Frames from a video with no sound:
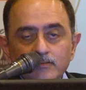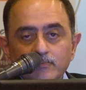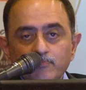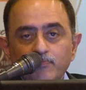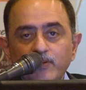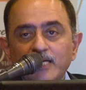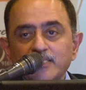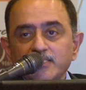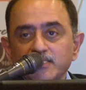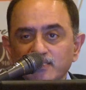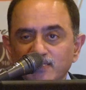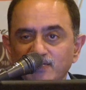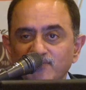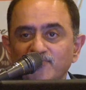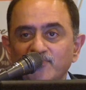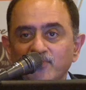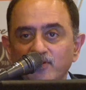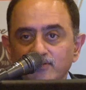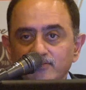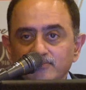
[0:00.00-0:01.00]
the passion
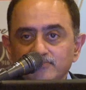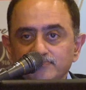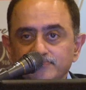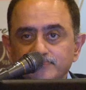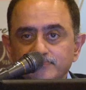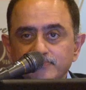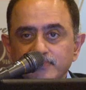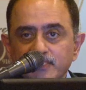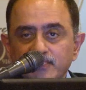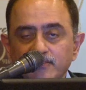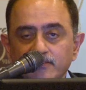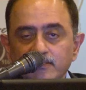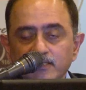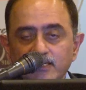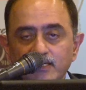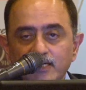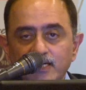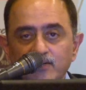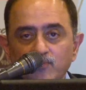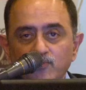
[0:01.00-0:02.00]
lived on. And
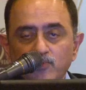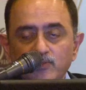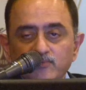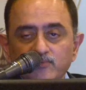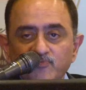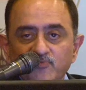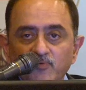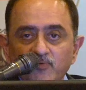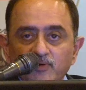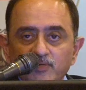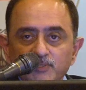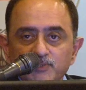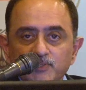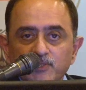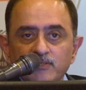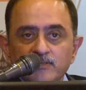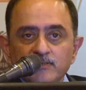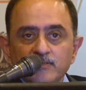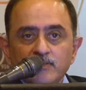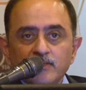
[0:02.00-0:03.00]
really, I want to
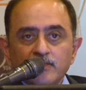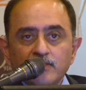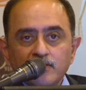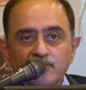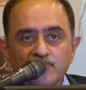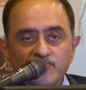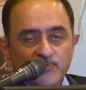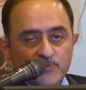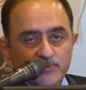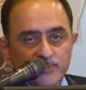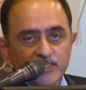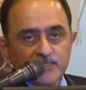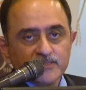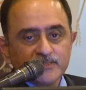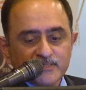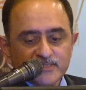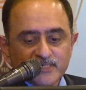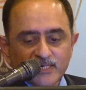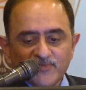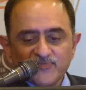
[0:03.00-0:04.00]
focus on few
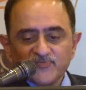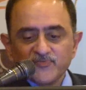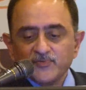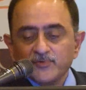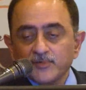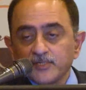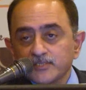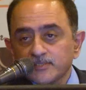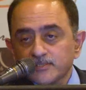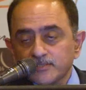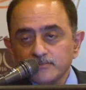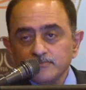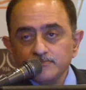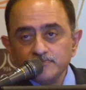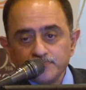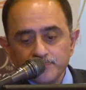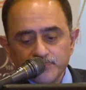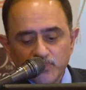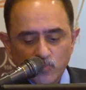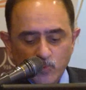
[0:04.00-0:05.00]
things this afternoon.
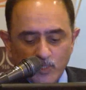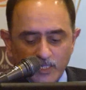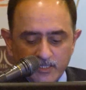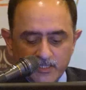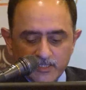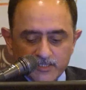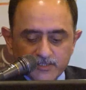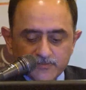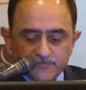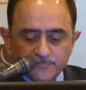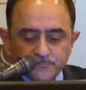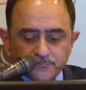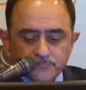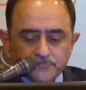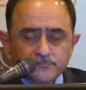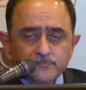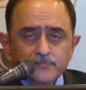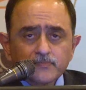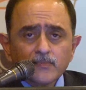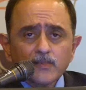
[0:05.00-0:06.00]
One is
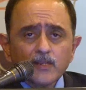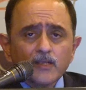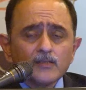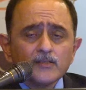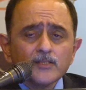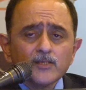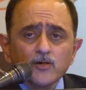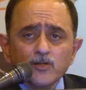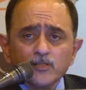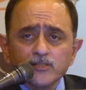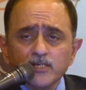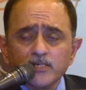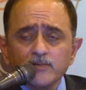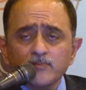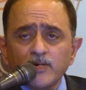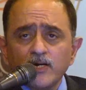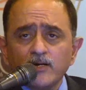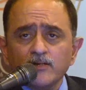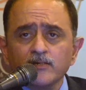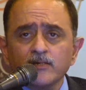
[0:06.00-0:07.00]
the whole
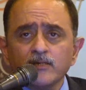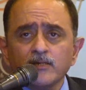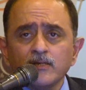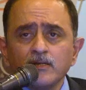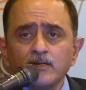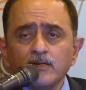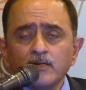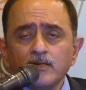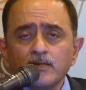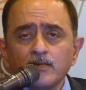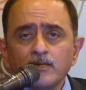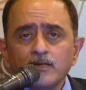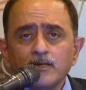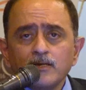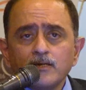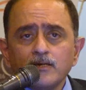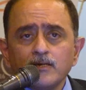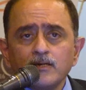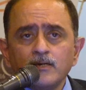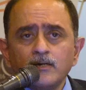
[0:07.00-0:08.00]
thing about
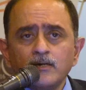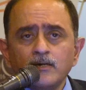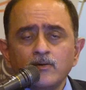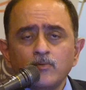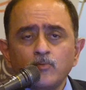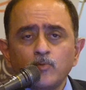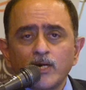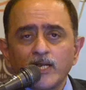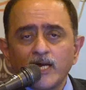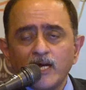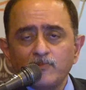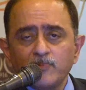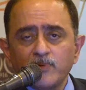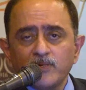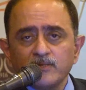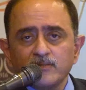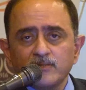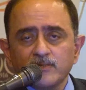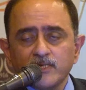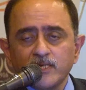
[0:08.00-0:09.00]
what
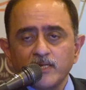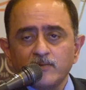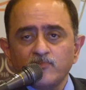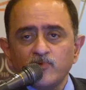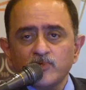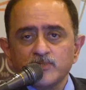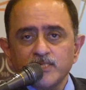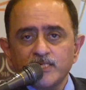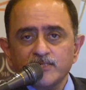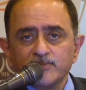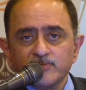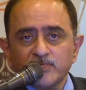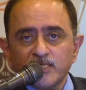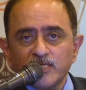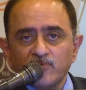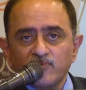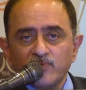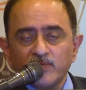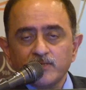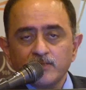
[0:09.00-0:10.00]
happened in the game was less
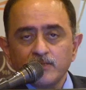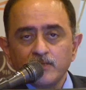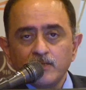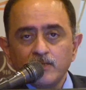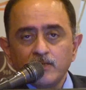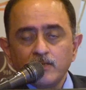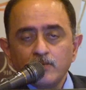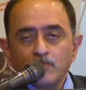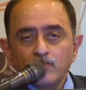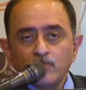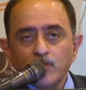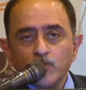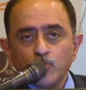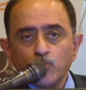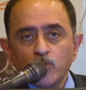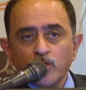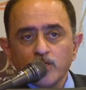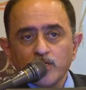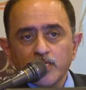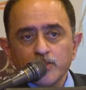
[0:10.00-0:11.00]
relevant,
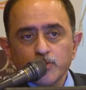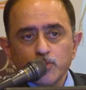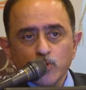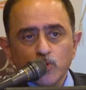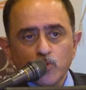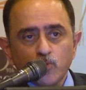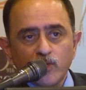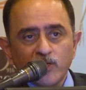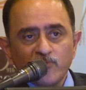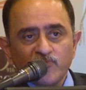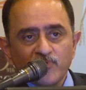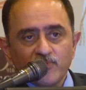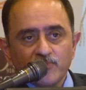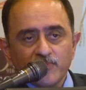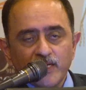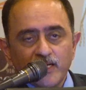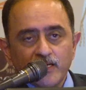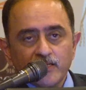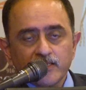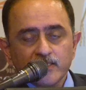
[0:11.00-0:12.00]
but what I took away
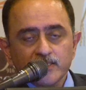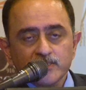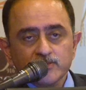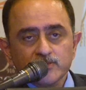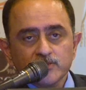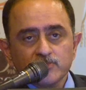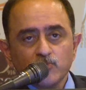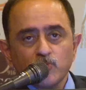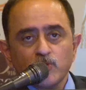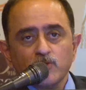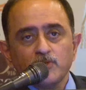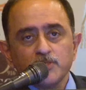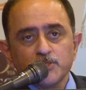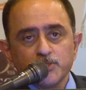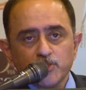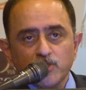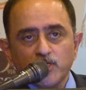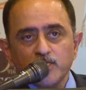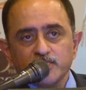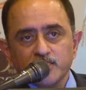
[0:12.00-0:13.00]
from that is whatever
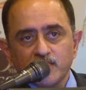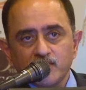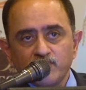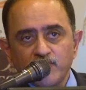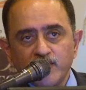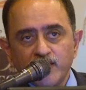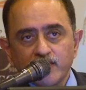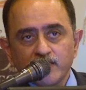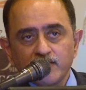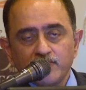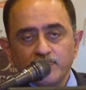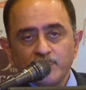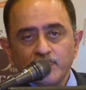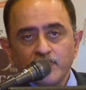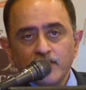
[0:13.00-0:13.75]
choice I make,